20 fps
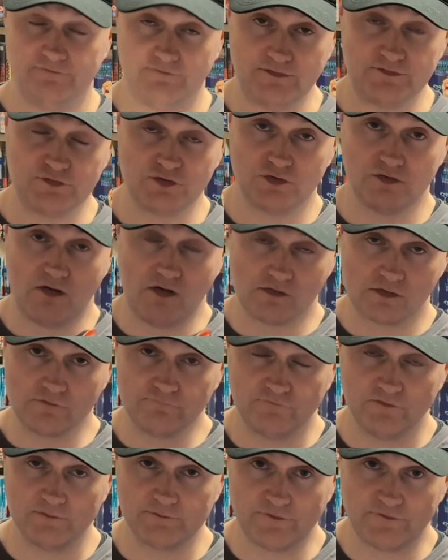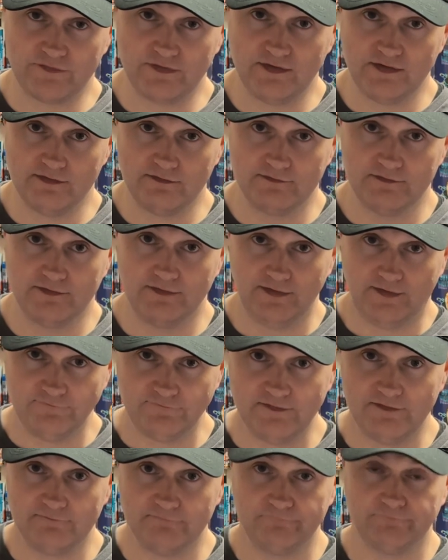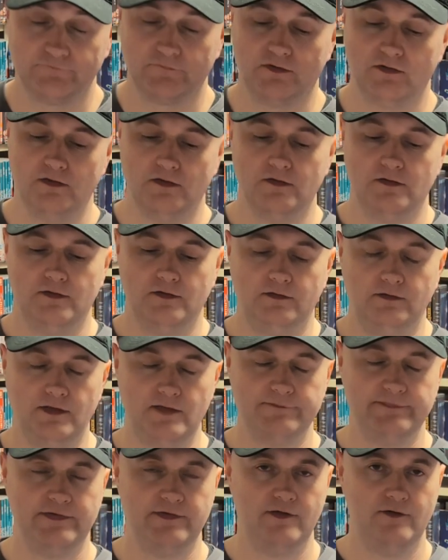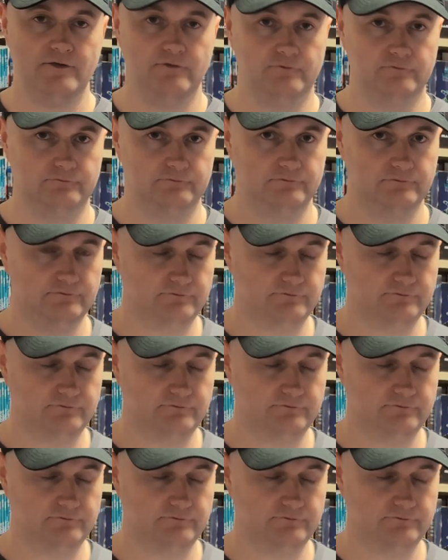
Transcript: Is this your horror film of the year? Is it? Let me know.